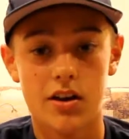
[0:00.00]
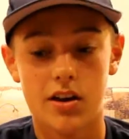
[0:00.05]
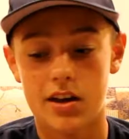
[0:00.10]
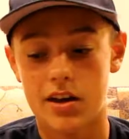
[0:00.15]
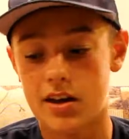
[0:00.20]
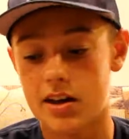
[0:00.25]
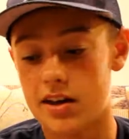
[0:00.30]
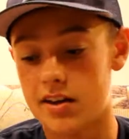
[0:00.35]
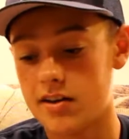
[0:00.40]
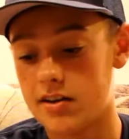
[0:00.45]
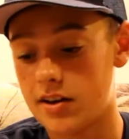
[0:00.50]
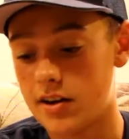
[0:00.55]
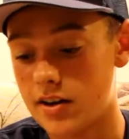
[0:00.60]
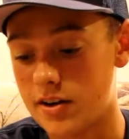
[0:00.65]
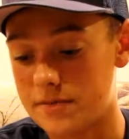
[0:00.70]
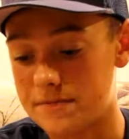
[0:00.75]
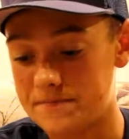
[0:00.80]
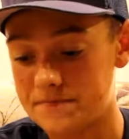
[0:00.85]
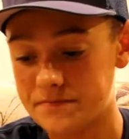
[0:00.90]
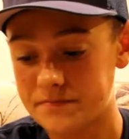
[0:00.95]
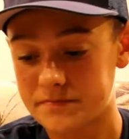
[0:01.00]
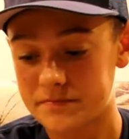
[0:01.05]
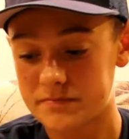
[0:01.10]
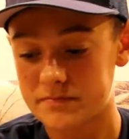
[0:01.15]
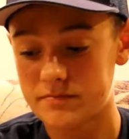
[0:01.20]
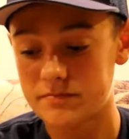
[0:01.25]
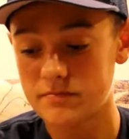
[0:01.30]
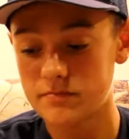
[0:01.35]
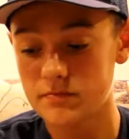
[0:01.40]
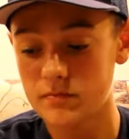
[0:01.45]
And
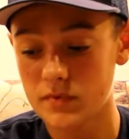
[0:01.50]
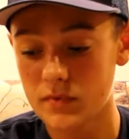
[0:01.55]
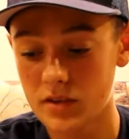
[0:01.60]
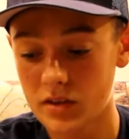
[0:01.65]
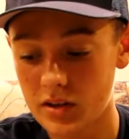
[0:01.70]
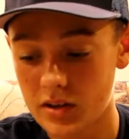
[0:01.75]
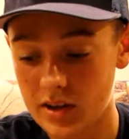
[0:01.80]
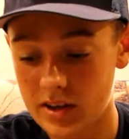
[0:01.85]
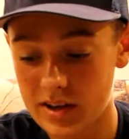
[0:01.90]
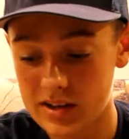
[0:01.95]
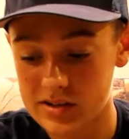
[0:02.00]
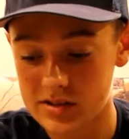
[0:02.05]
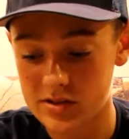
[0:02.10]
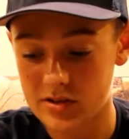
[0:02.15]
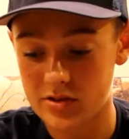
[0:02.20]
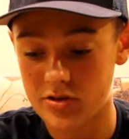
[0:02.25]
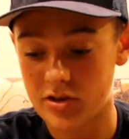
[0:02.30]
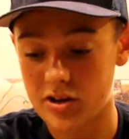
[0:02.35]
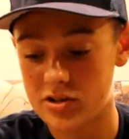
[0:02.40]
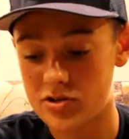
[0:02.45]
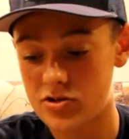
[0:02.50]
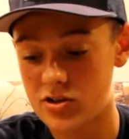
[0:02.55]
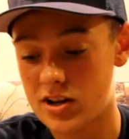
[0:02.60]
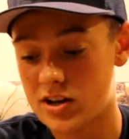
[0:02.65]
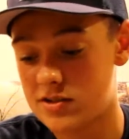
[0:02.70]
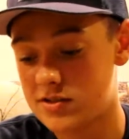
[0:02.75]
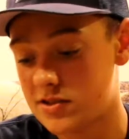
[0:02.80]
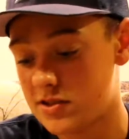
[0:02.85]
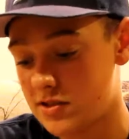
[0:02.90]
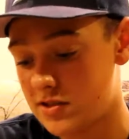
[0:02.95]
it has a great
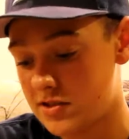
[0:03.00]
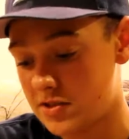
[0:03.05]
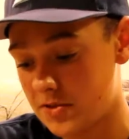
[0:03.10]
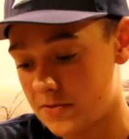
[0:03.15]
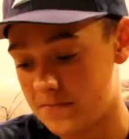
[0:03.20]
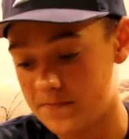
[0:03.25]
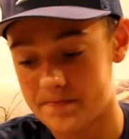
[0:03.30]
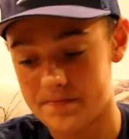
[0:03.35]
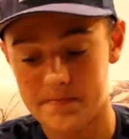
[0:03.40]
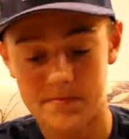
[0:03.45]
drag system.